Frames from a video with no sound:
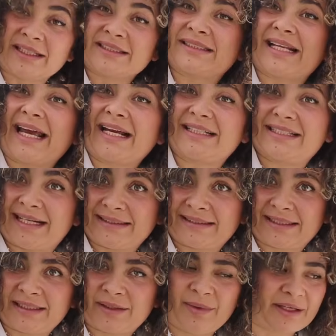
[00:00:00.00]
This is like 10
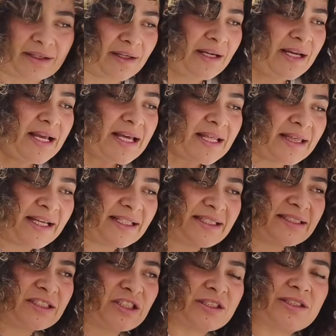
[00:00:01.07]
centimeter. This
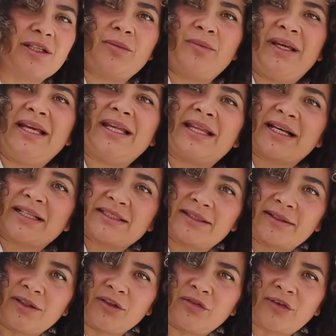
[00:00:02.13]
is just gonna be the
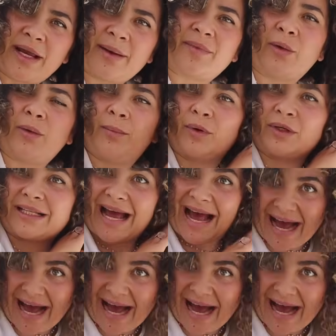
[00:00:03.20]
external frame that we put